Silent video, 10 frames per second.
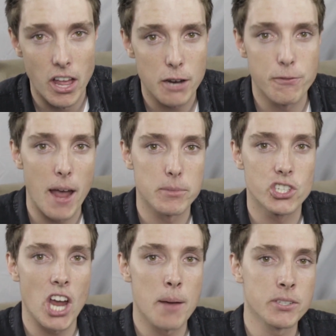I like famous
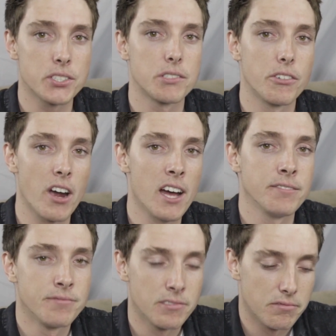Jameis, all right?
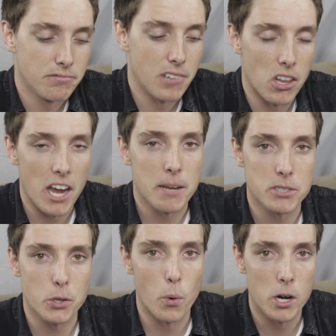I like him
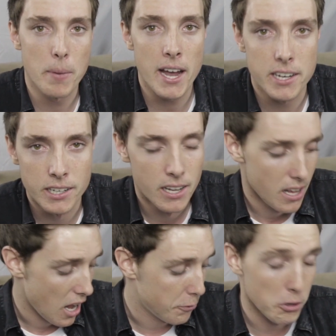as a quarterback.
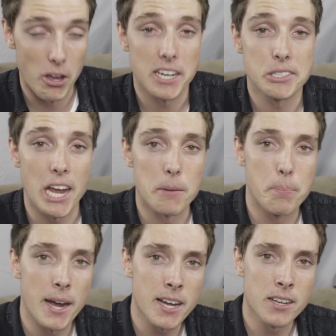I feel like he's getting
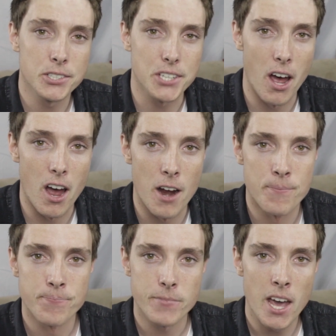better, so
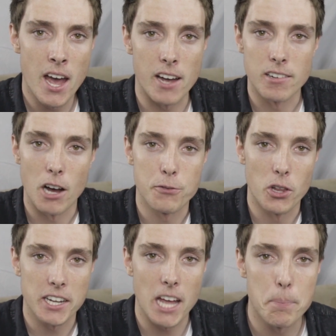yeah, I feel
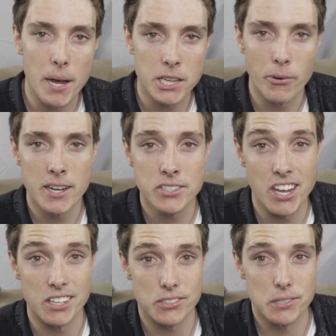like they beat the
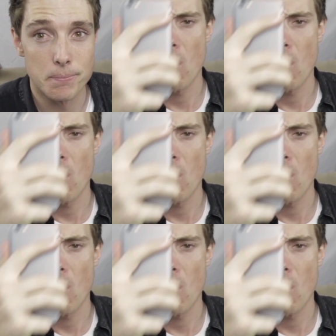Redskins.